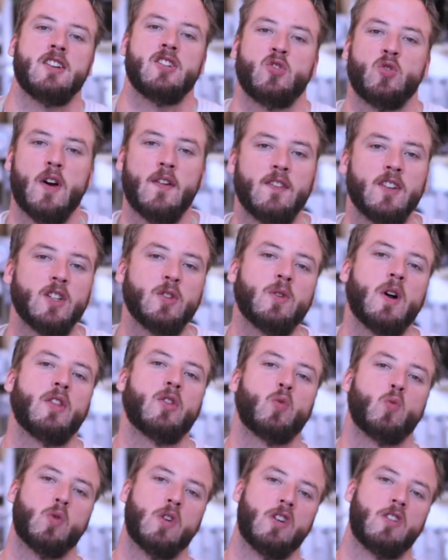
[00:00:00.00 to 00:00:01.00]
traveling around
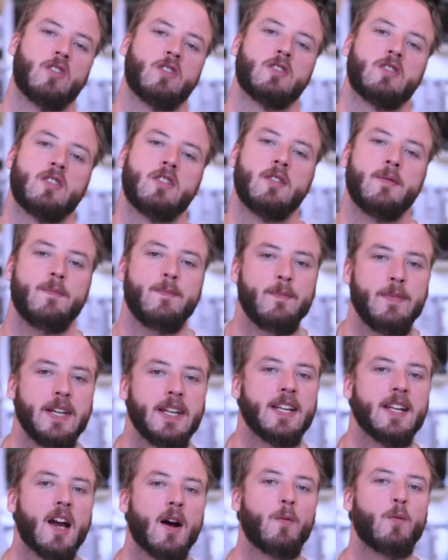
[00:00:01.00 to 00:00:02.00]
the world,
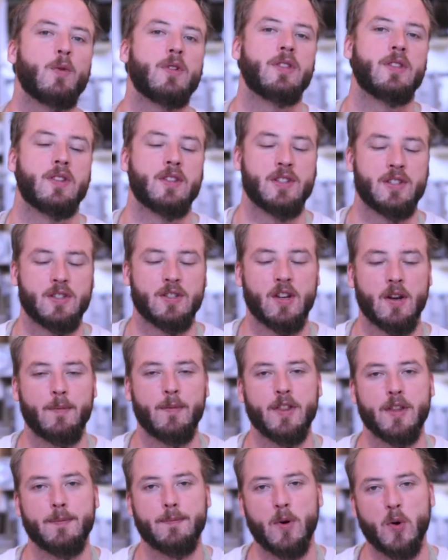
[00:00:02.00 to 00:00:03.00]
meeting up with some
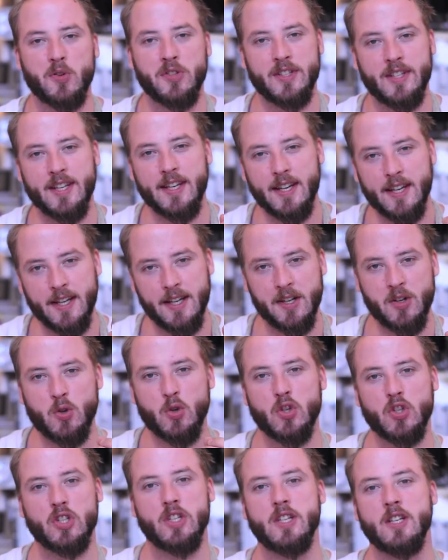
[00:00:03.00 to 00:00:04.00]
of the most
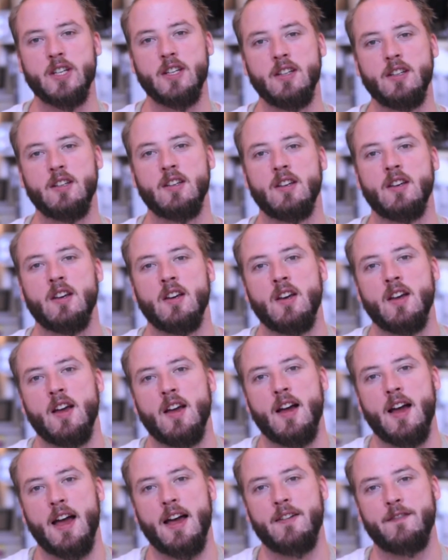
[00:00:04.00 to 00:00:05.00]
interesting
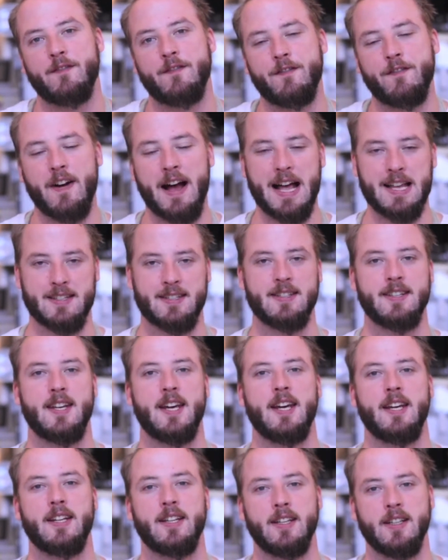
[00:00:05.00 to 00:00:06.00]
and
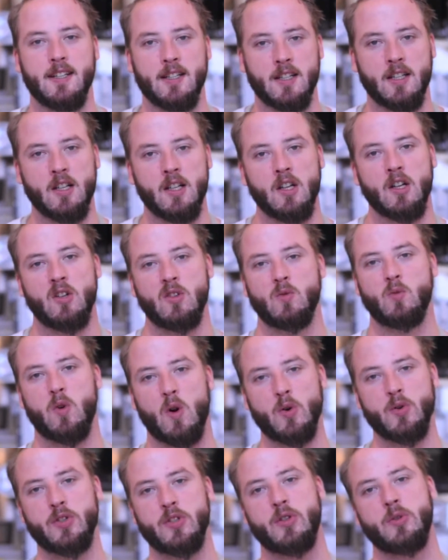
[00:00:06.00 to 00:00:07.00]
fascinating
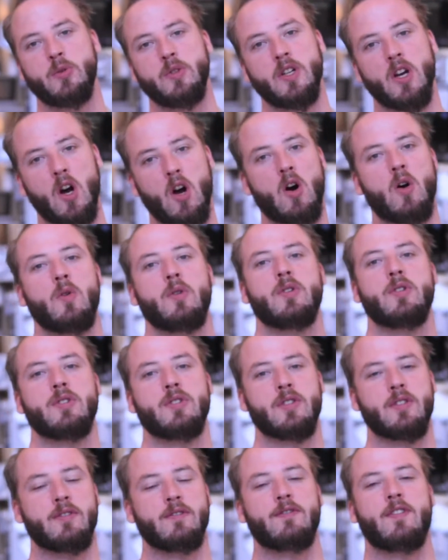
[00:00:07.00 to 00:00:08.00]
roastery
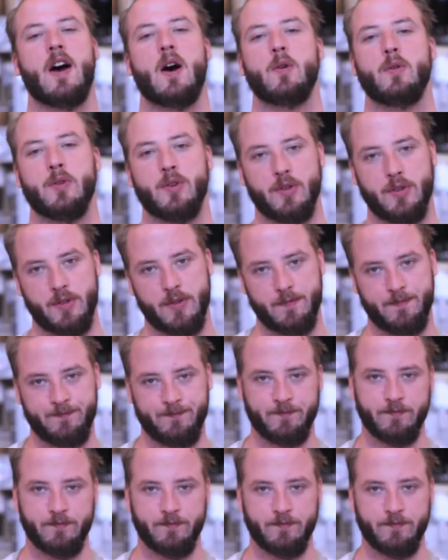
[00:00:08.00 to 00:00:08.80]
owners and founders.